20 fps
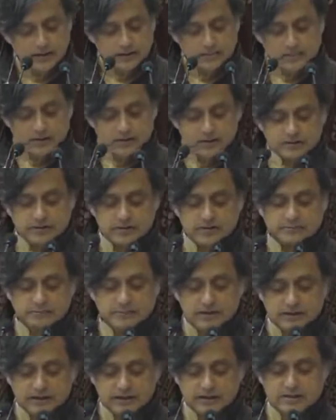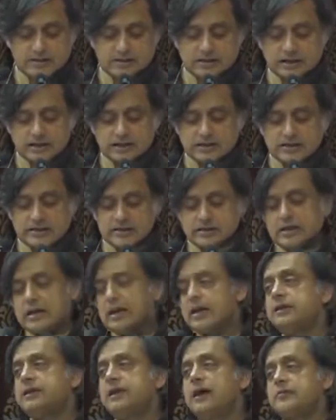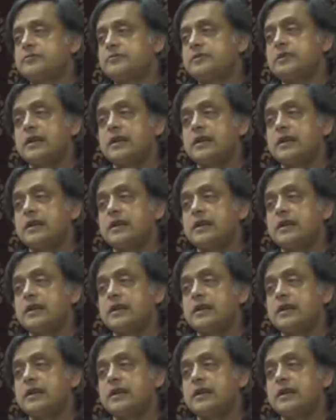because in many states, and after